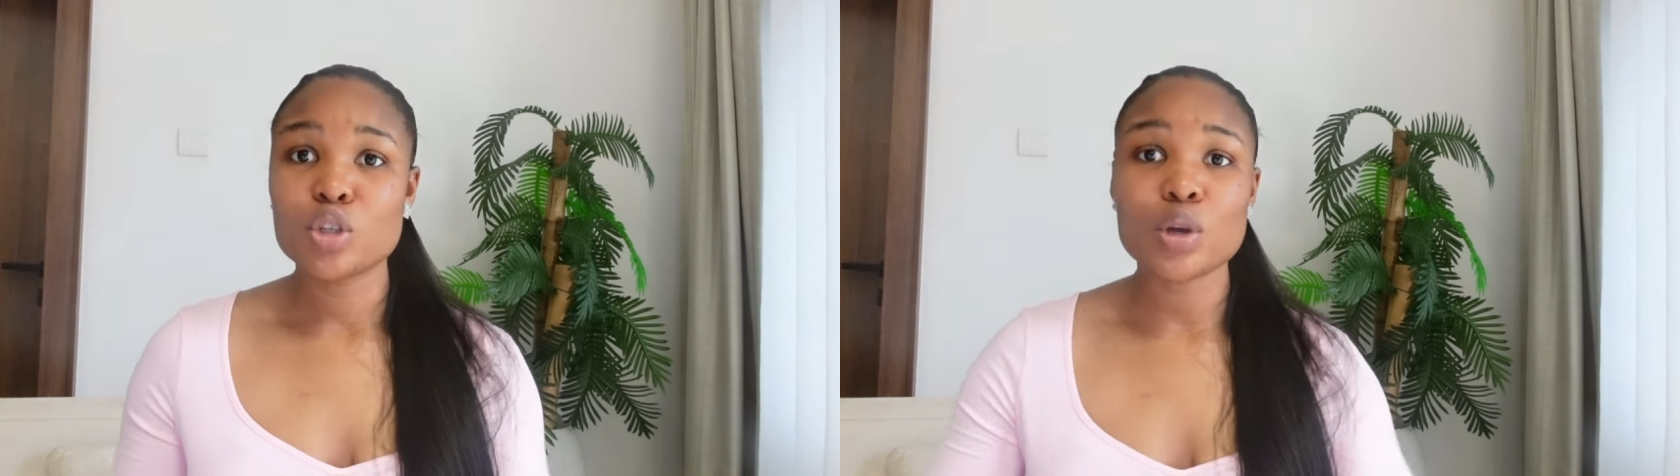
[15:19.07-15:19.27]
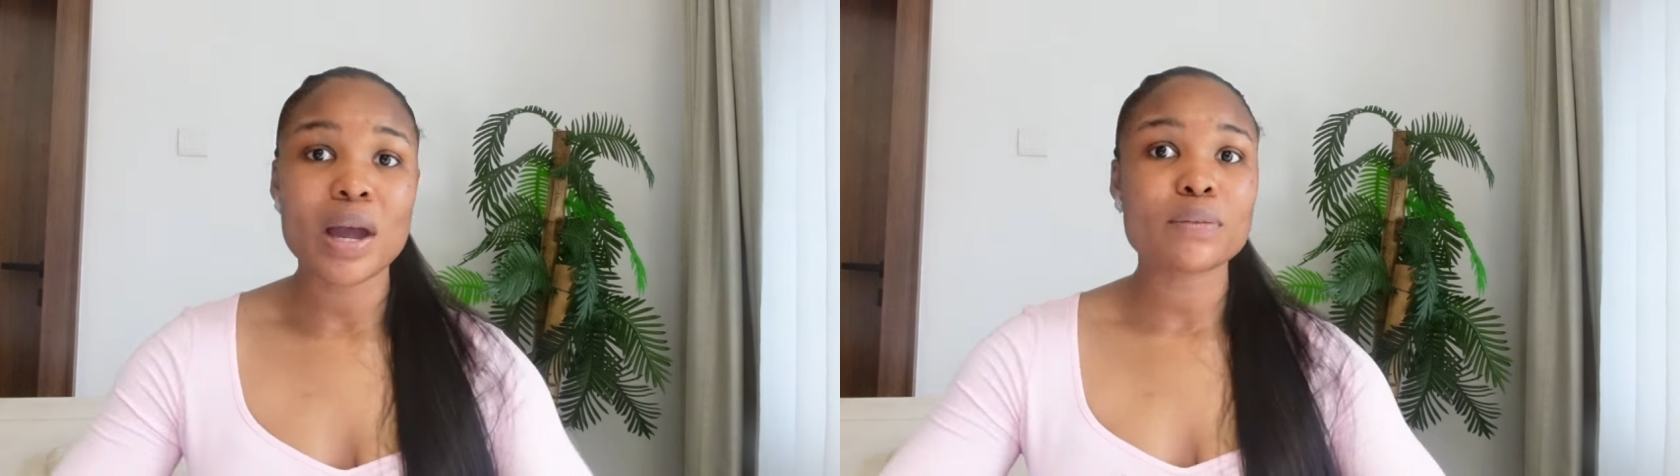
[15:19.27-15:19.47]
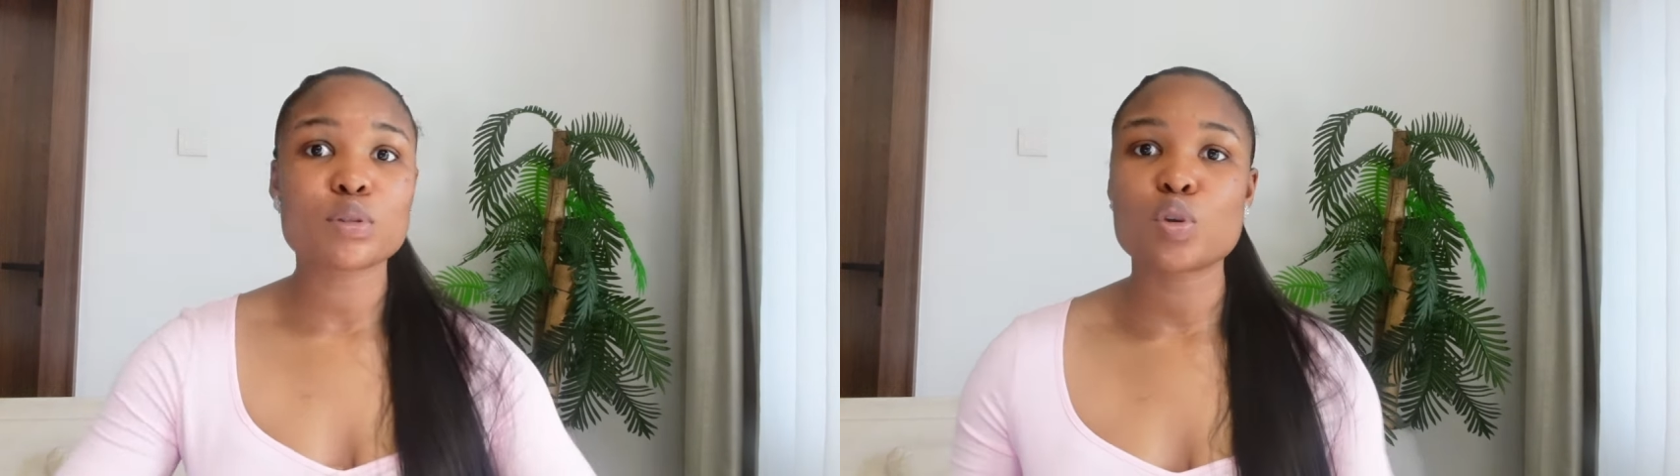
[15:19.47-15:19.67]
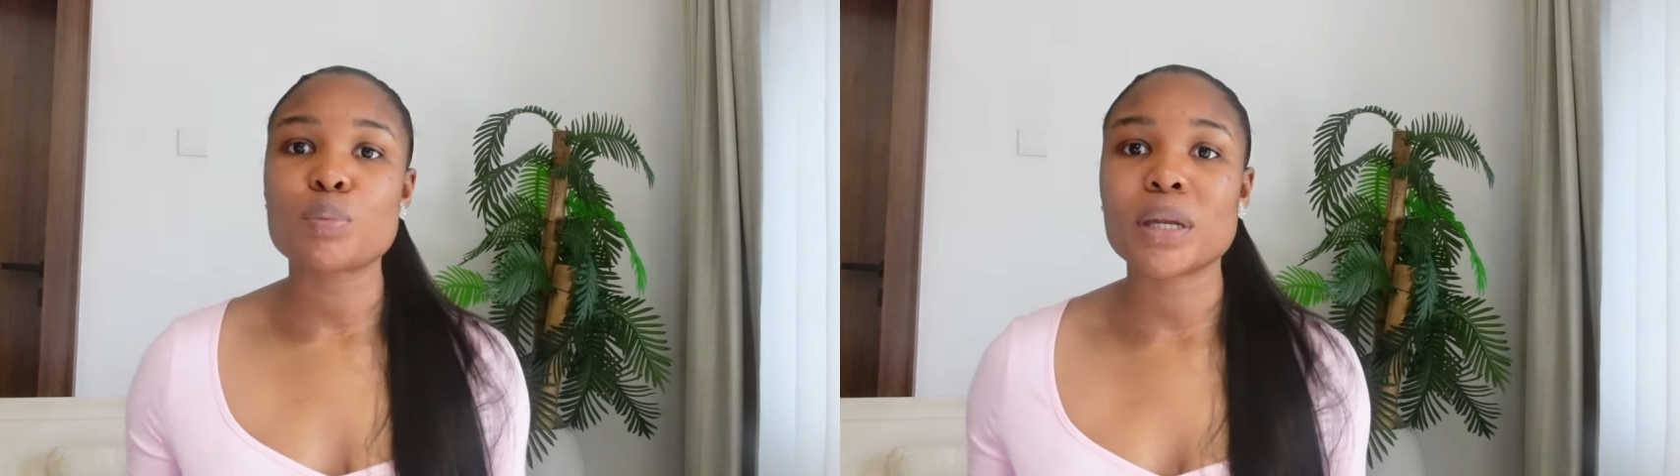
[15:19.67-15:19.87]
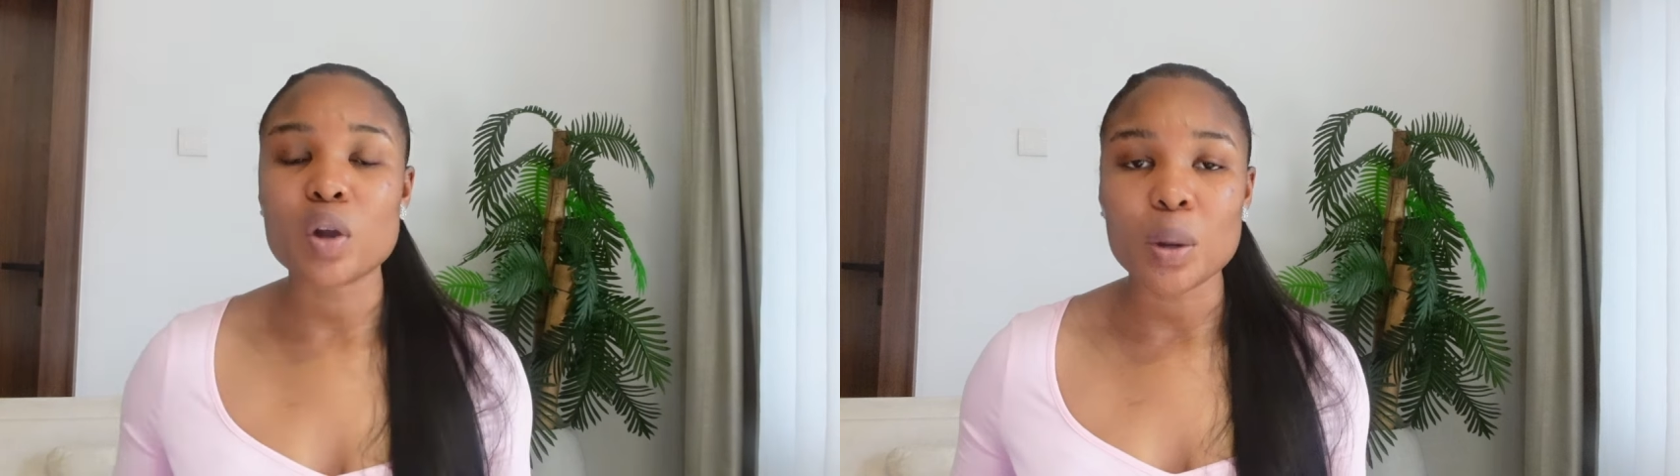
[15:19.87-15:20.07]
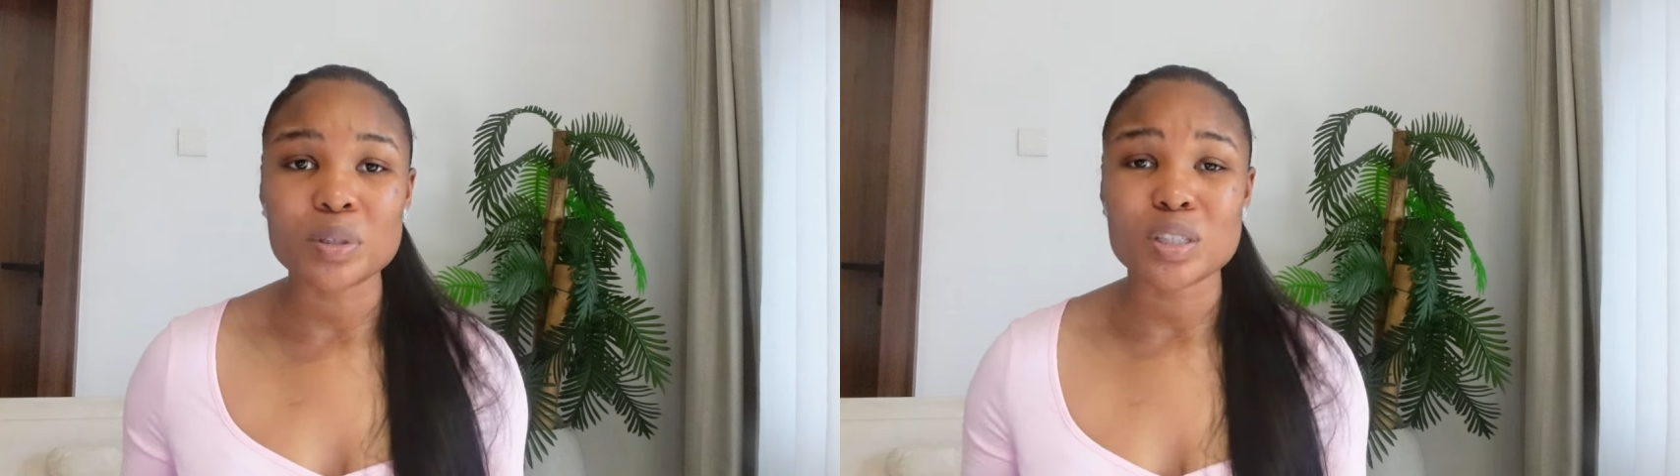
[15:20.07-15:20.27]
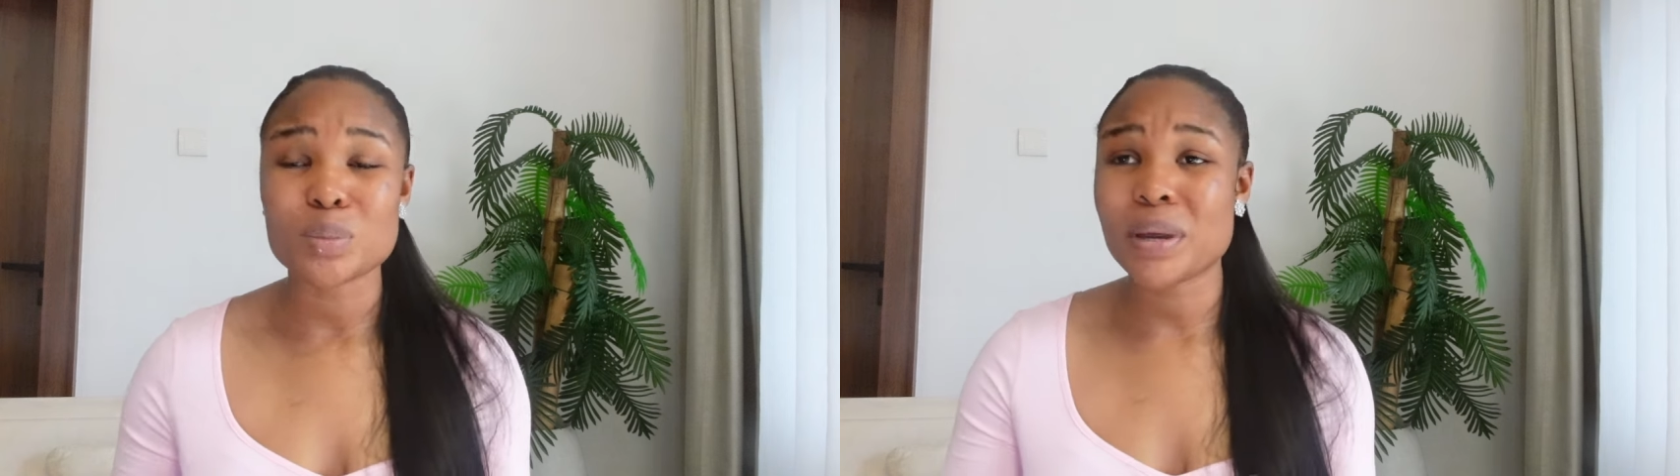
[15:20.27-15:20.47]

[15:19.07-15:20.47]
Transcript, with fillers: you have so many options.